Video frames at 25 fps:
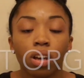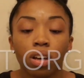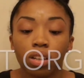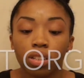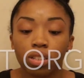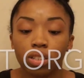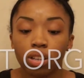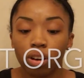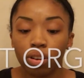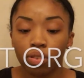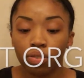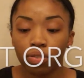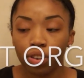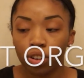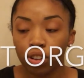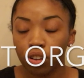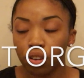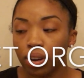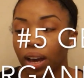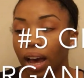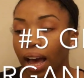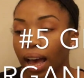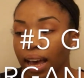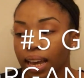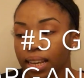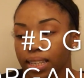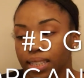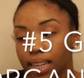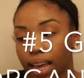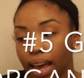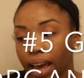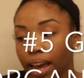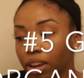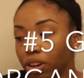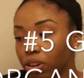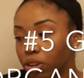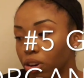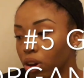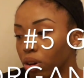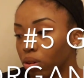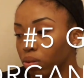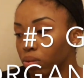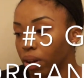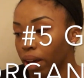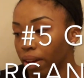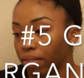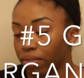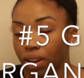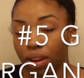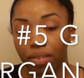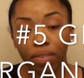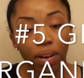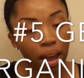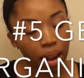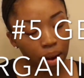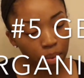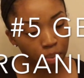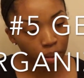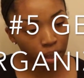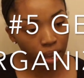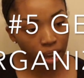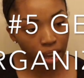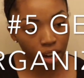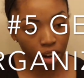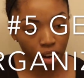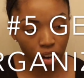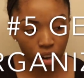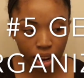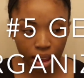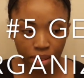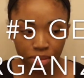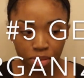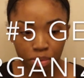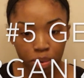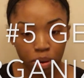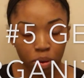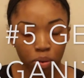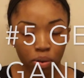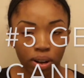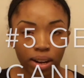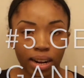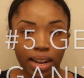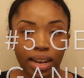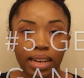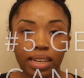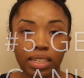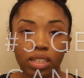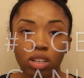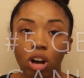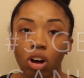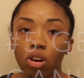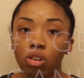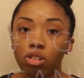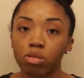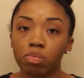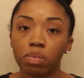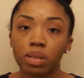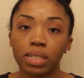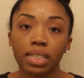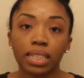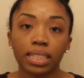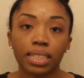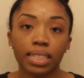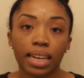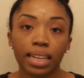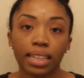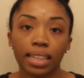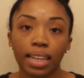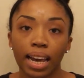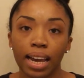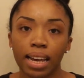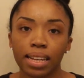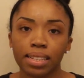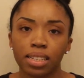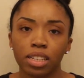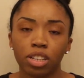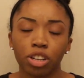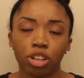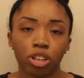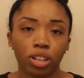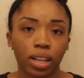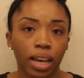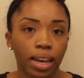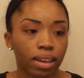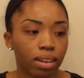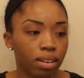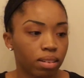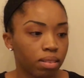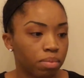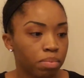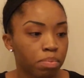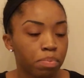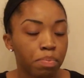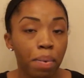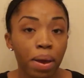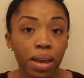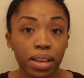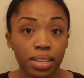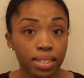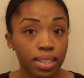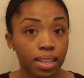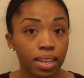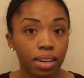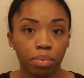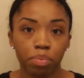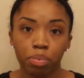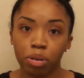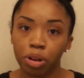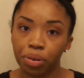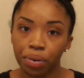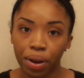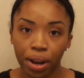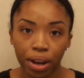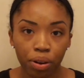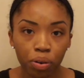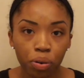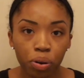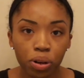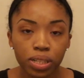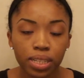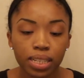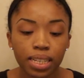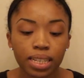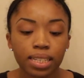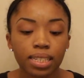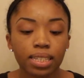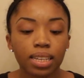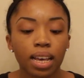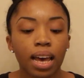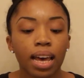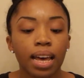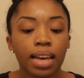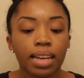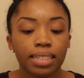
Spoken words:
So for you guys that, have never had a planner, never been organized, always missing deadlines in your like basic prereq courses,